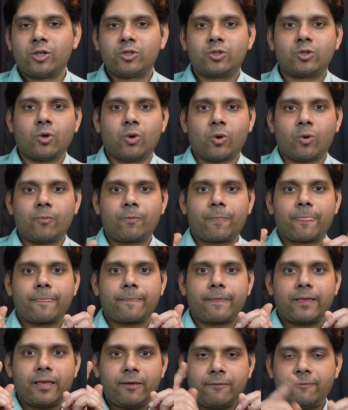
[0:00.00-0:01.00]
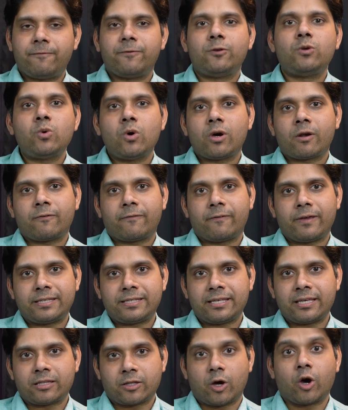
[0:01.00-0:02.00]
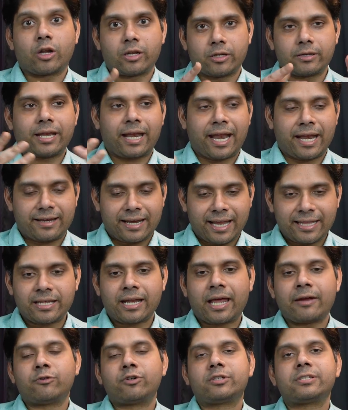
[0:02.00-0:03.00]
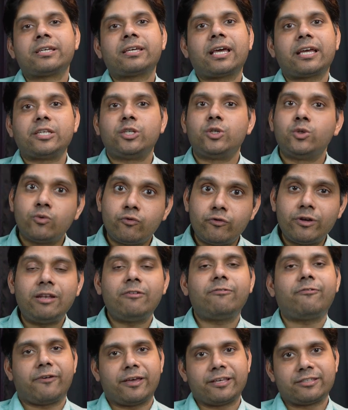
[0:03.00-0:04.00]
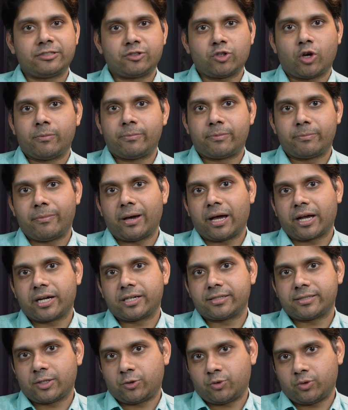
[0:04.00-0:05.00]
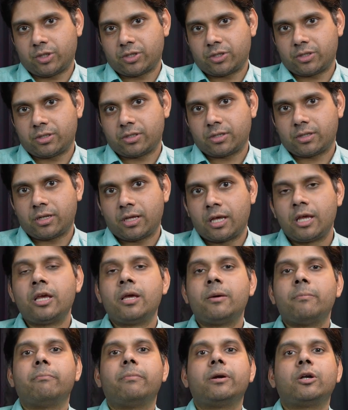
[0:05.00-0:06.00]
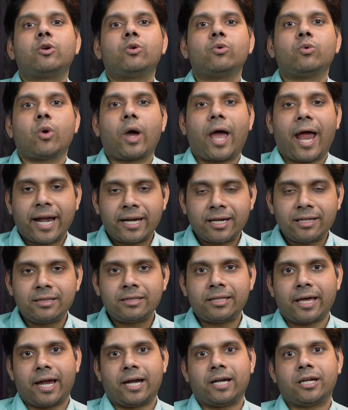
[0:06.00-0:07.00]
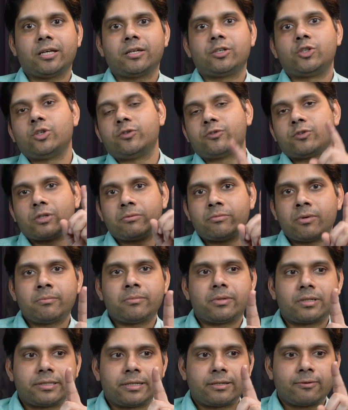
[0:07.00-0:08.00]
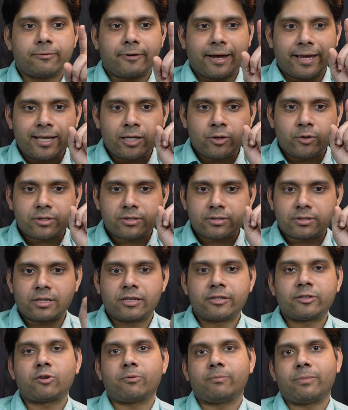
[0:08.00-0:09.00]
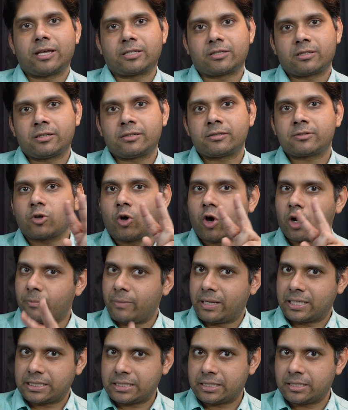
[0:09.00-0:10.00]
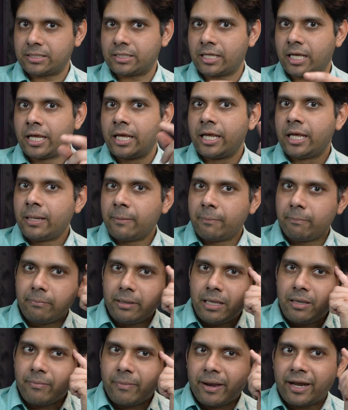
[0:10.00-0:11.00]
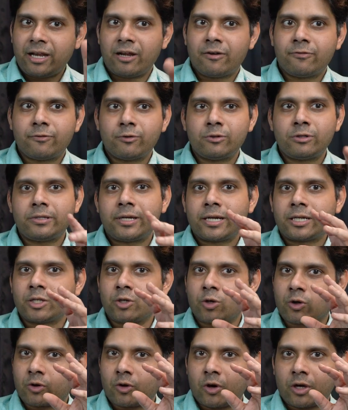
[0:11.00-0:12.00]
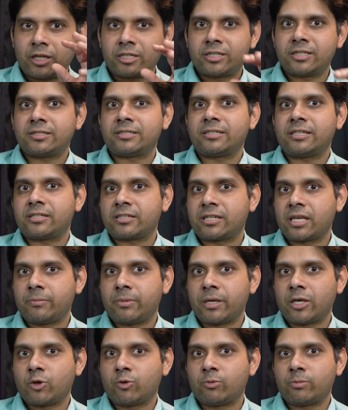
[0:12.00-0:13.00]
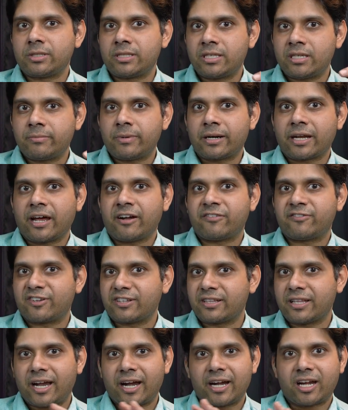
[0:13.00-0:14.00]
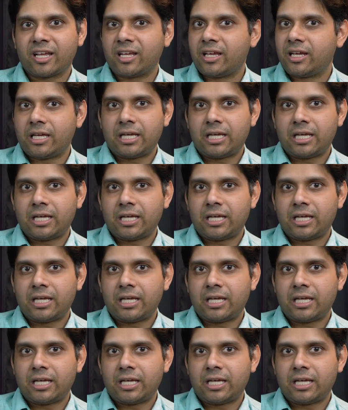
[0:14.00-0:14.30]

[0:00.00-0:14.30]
So if you are facing, or rather I would say you will face job market saturation. But to handle that, you have to remember that while you are still in your bachelor's or master's, be mindful that your college is just keeping you busy, but after that,